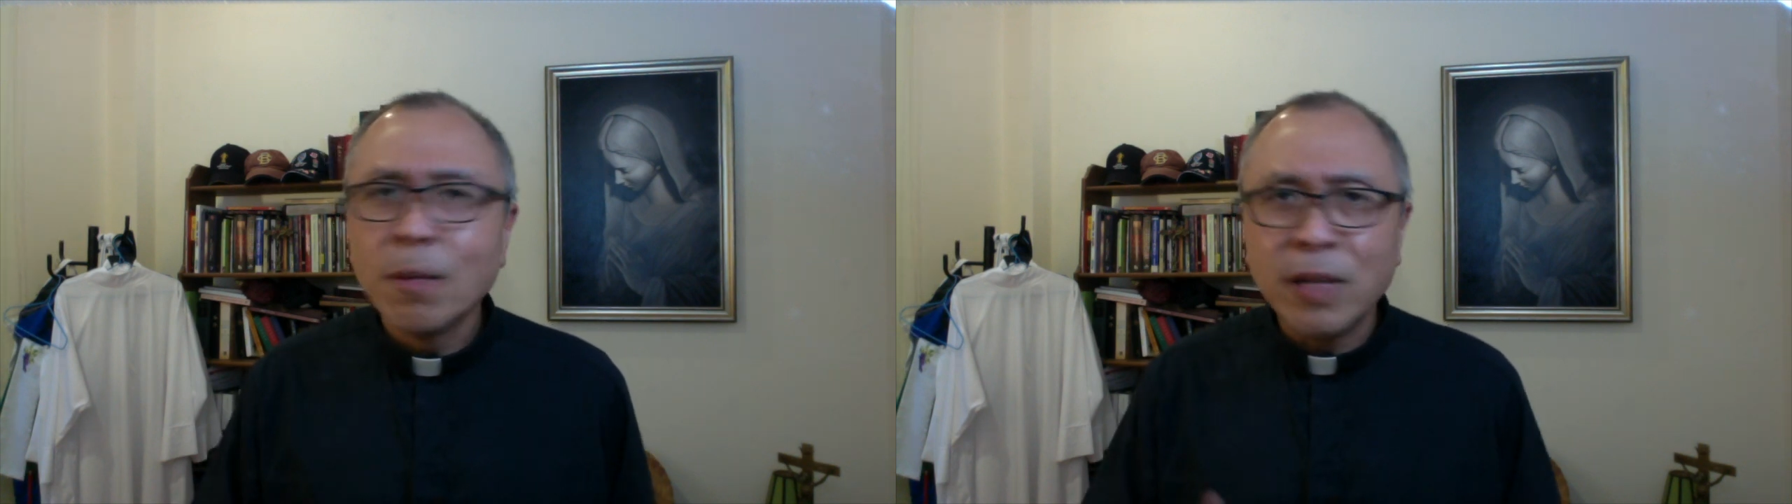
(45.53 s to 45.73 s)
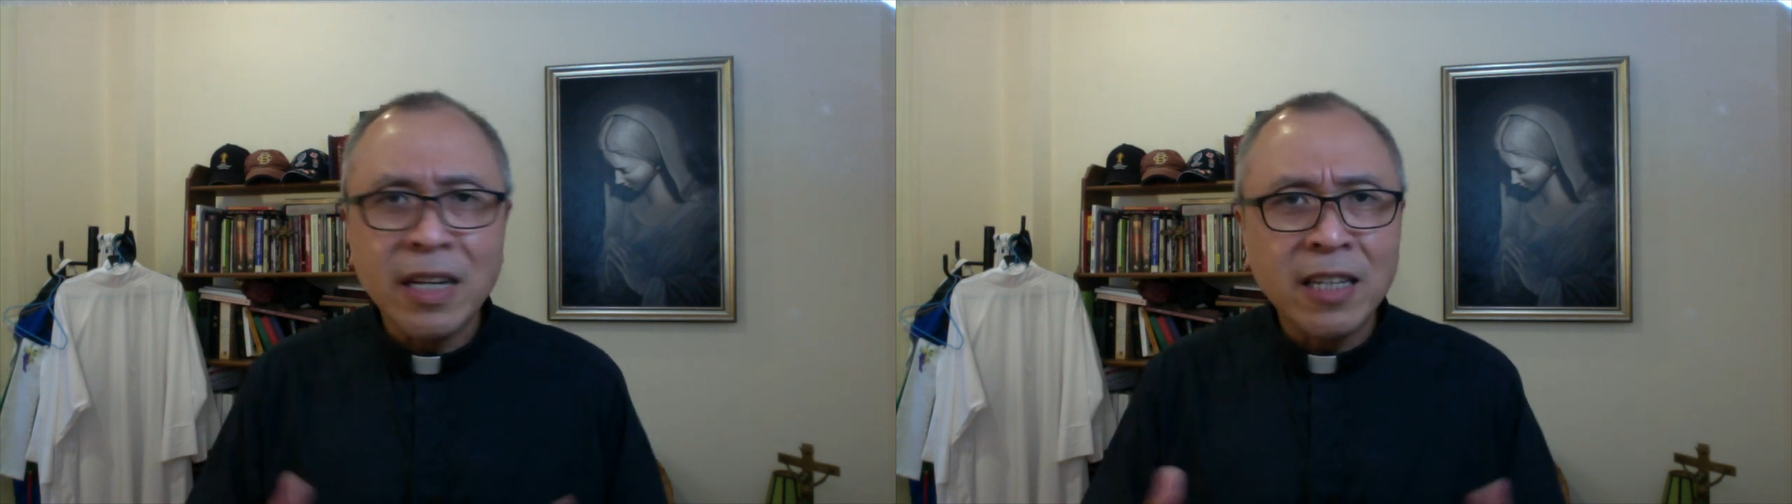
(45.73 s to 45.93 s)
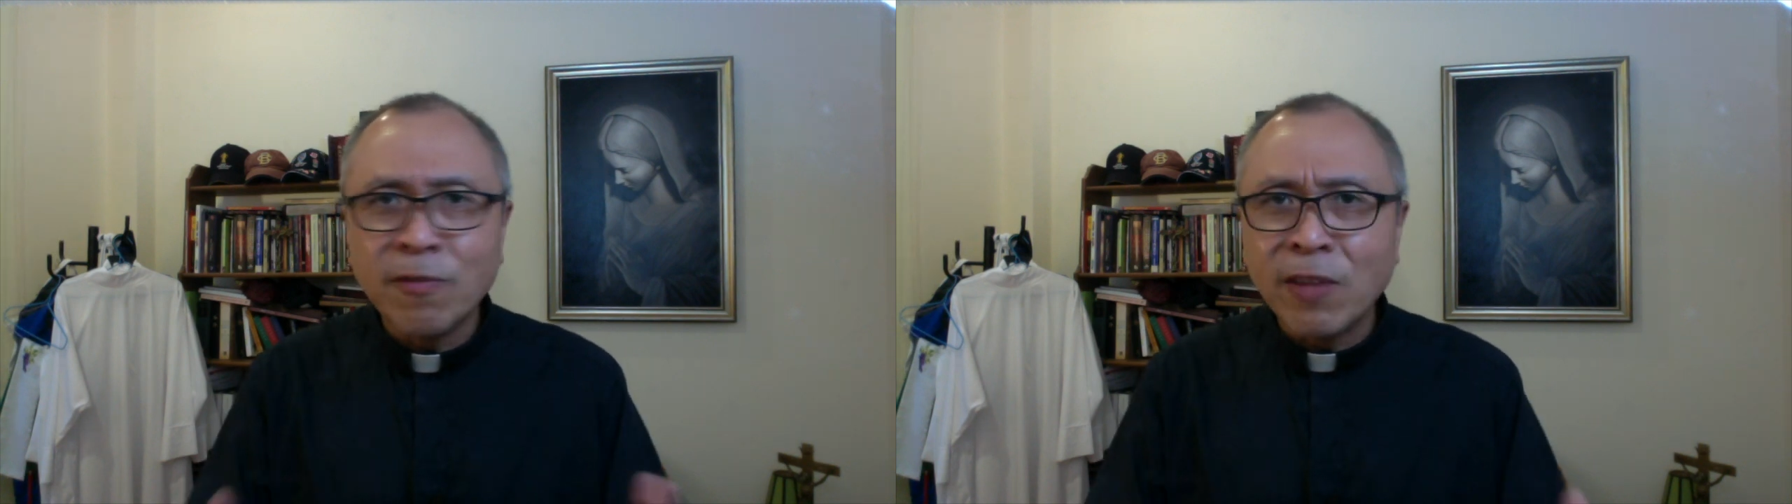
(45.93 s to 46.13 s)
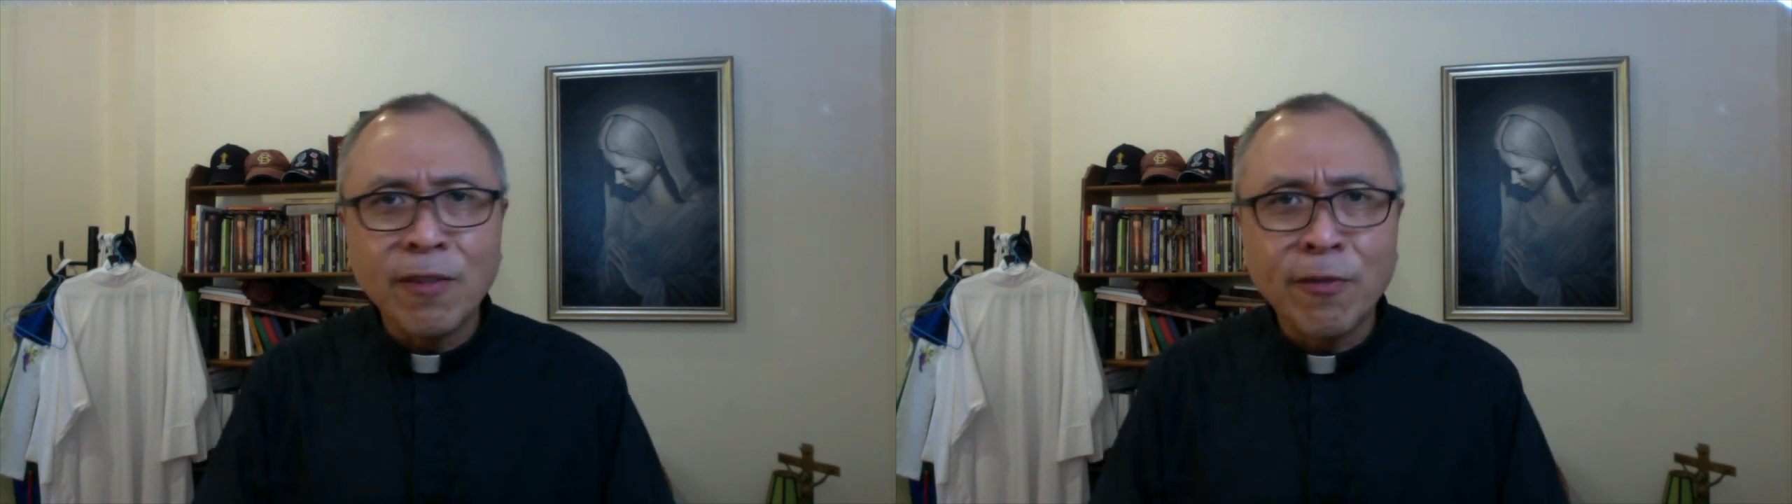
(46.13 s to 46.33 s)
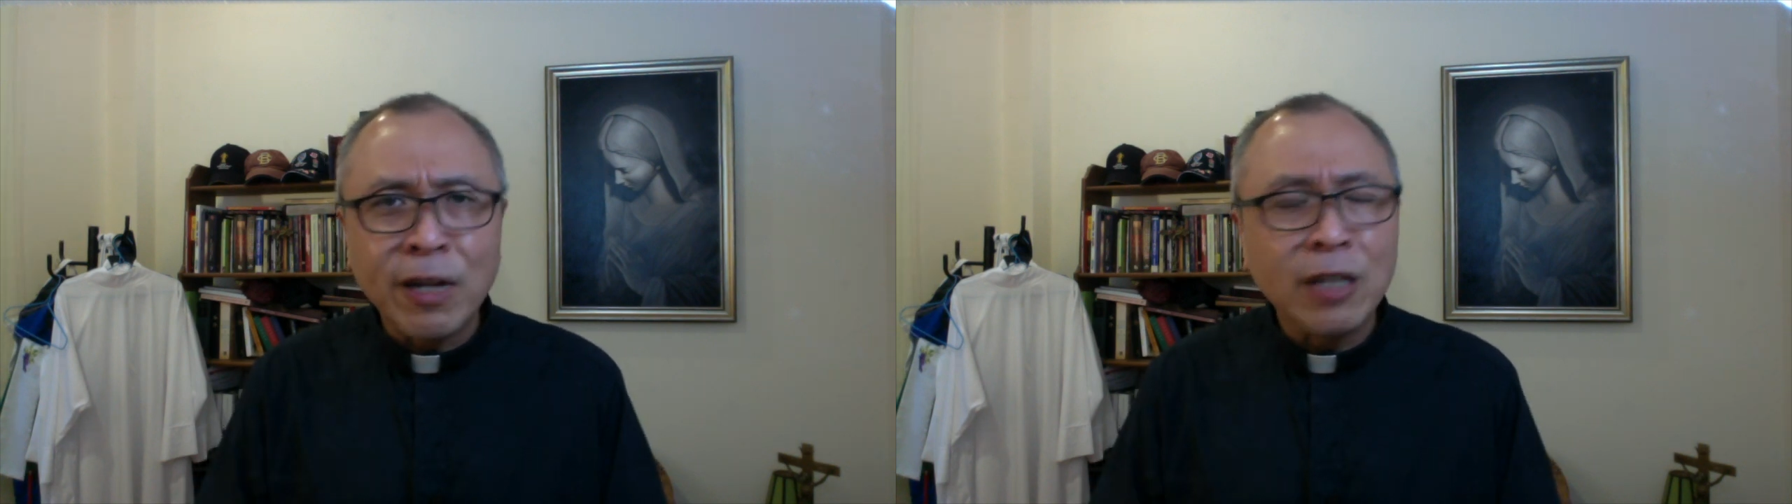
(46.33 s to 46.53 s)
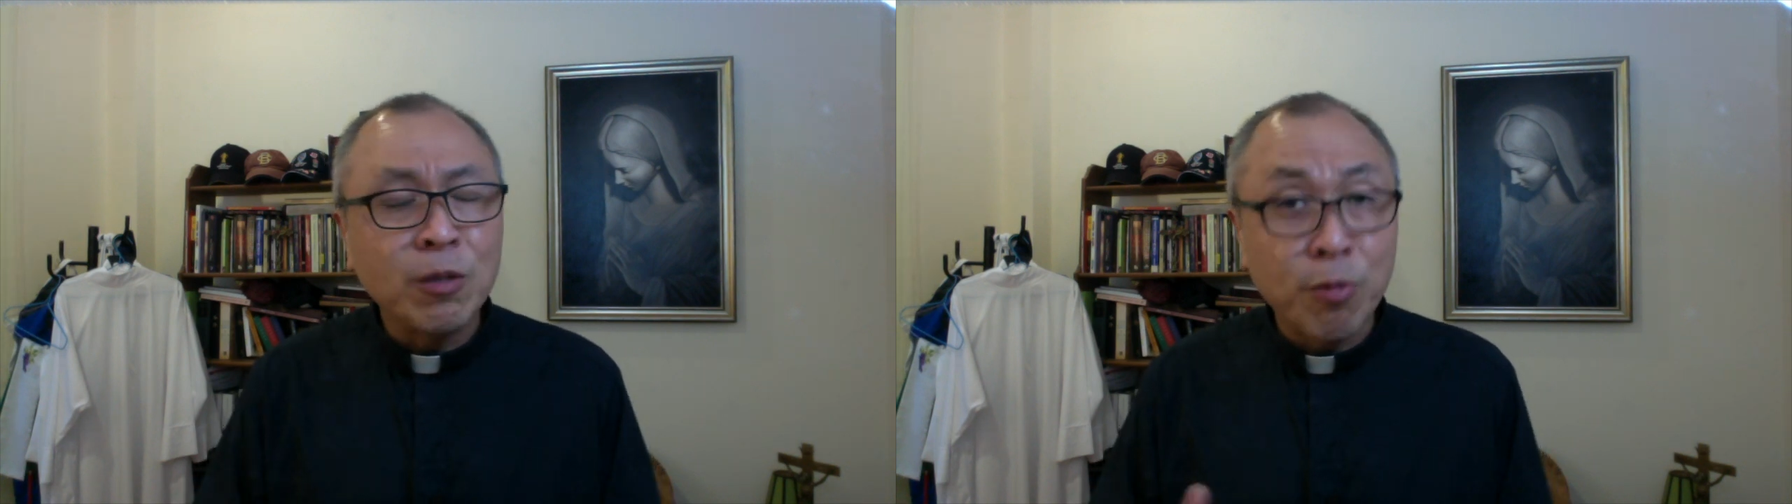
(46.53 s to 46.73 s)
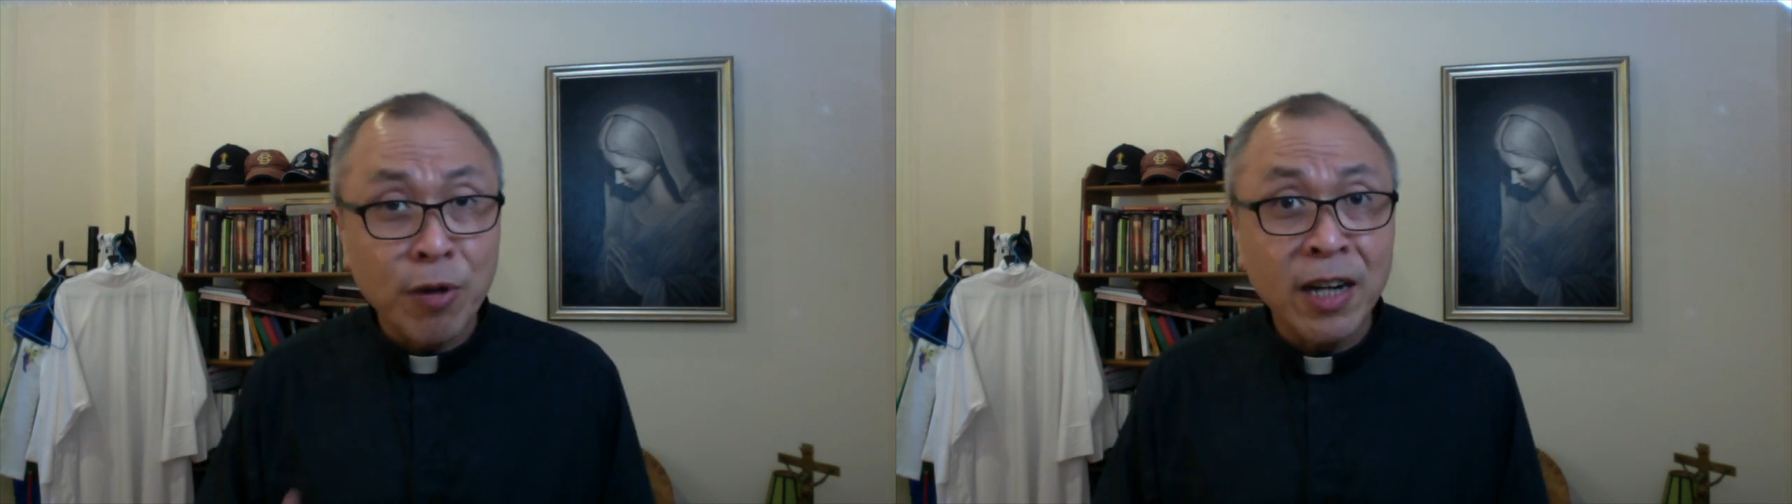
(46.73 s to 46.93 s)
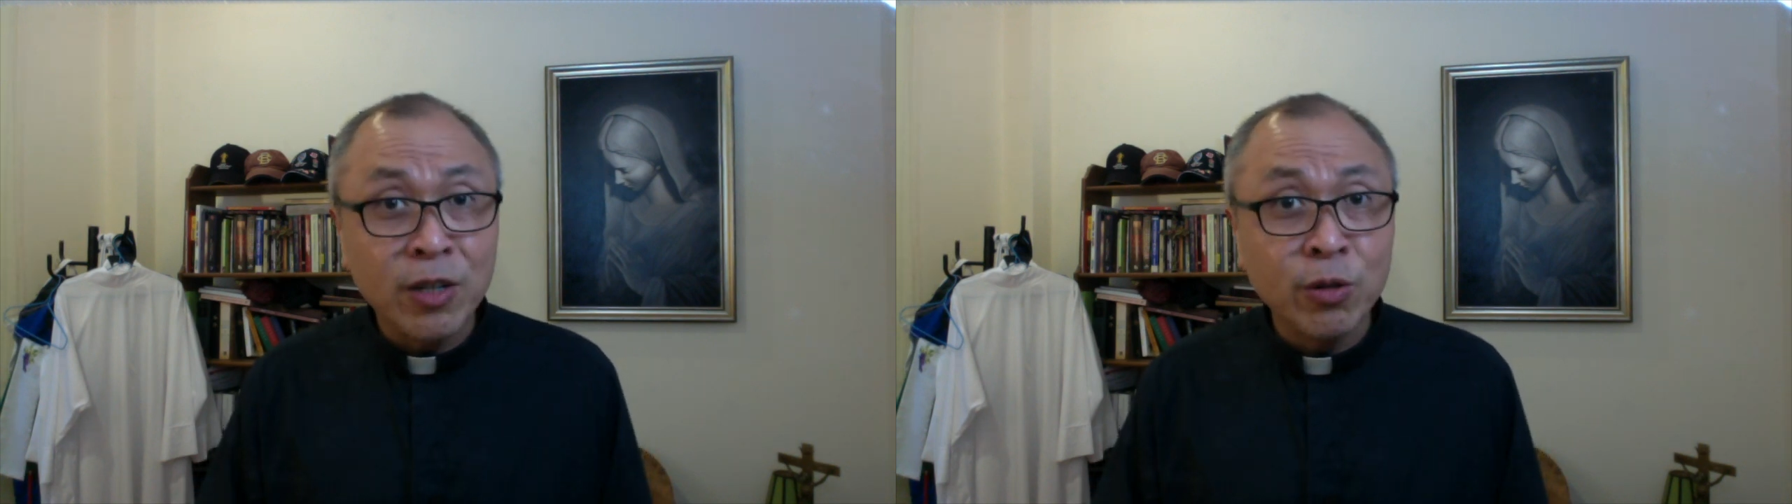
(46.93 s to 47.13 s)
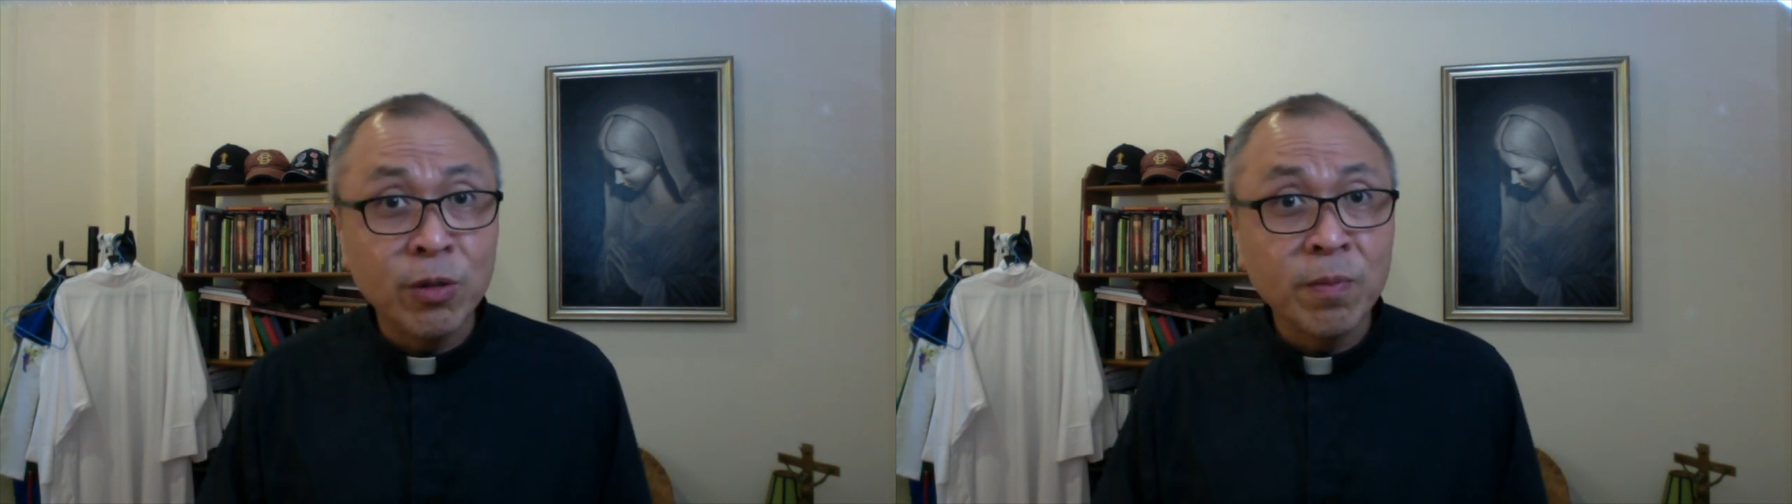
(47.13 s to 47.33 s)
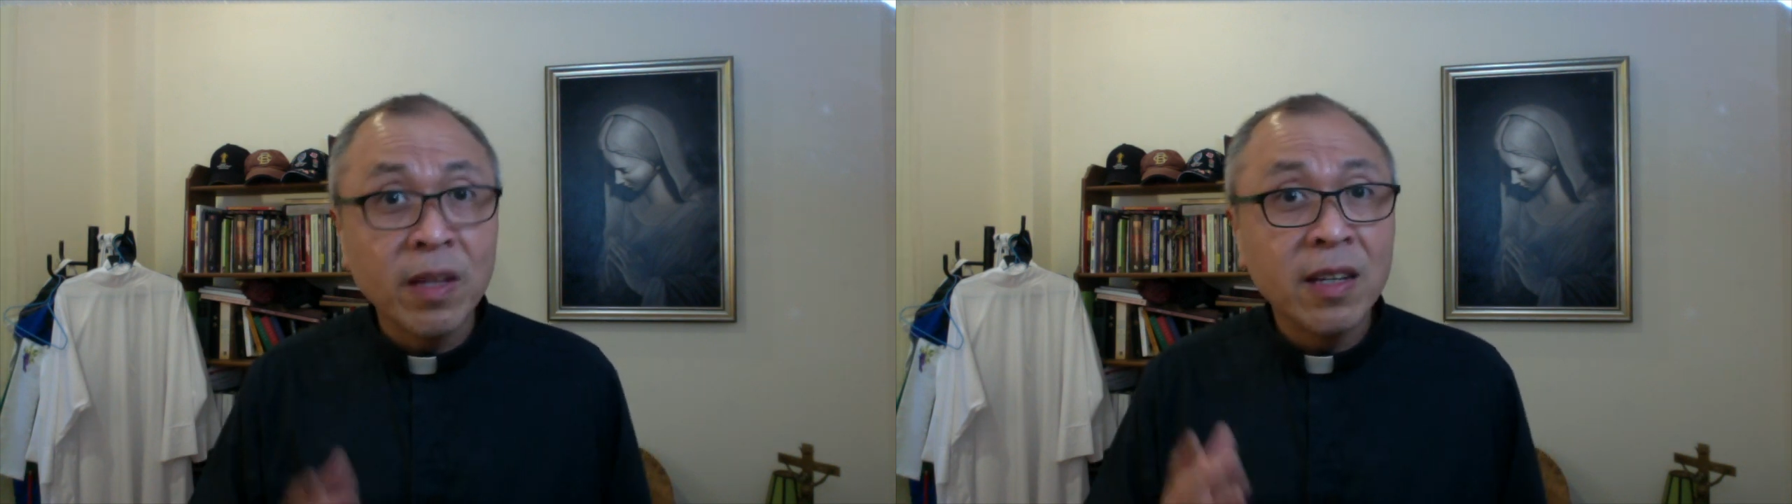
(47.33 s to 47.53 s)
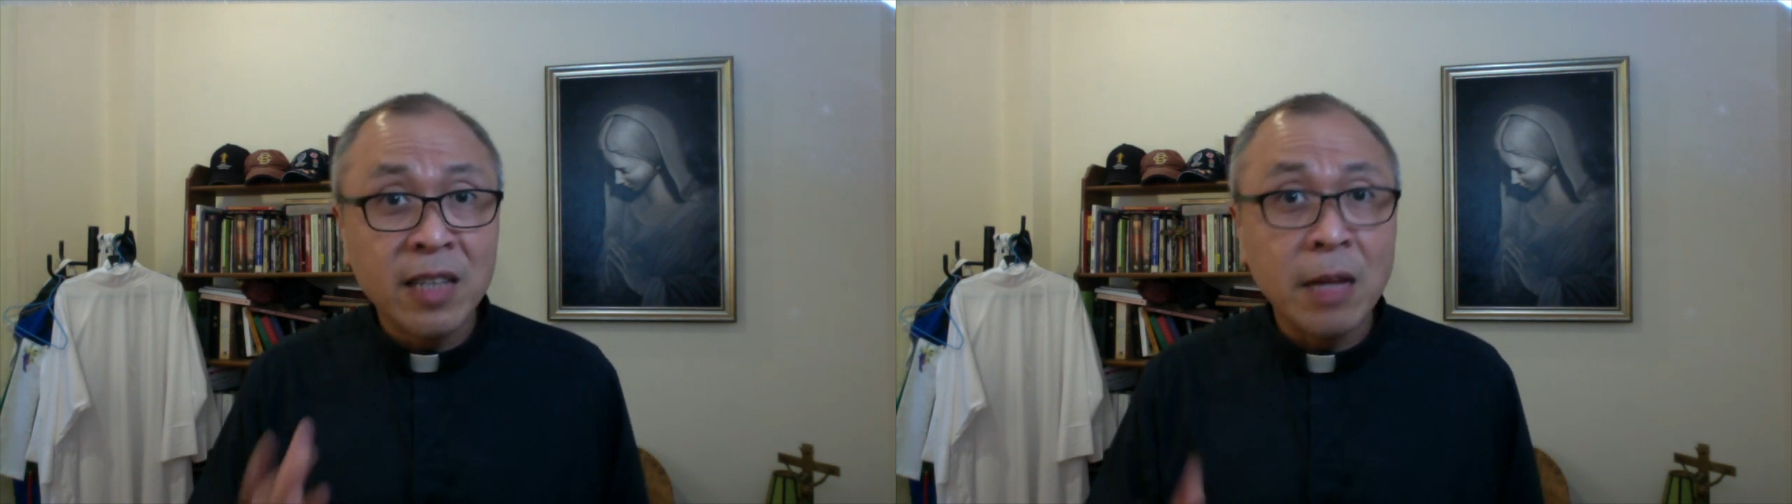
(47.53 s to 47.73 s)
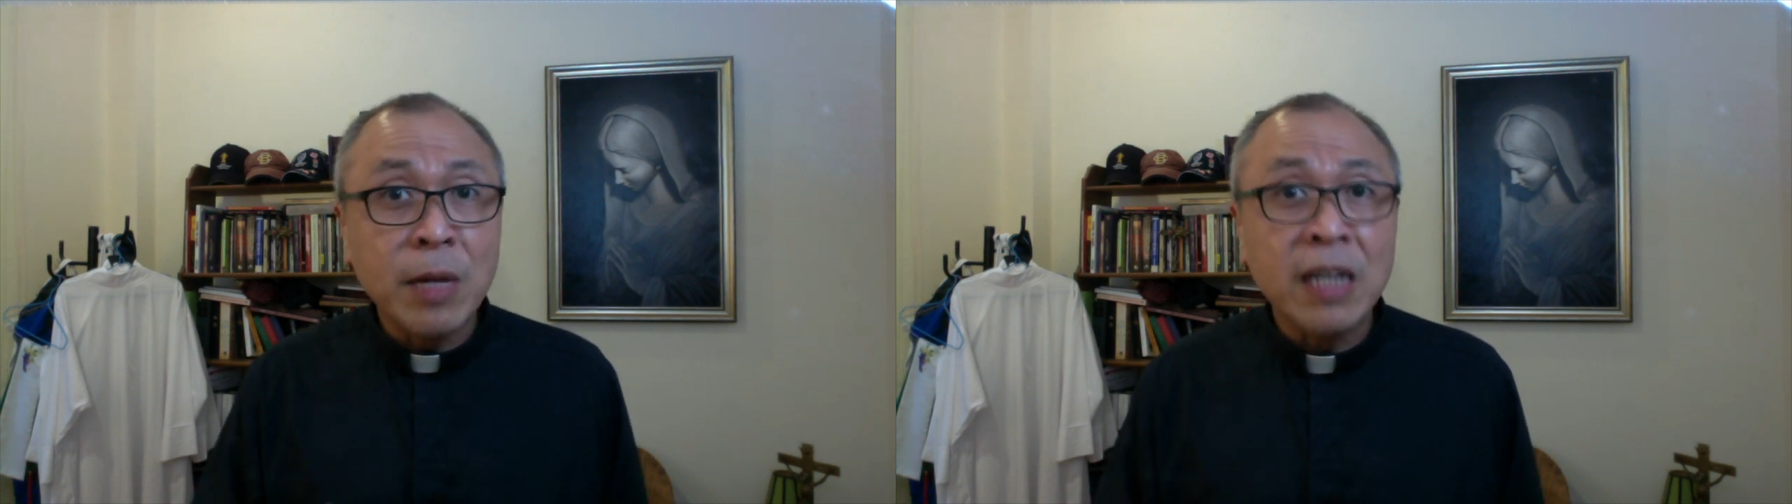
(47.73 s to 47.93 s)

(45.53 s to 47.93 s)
please feel free to pray to St.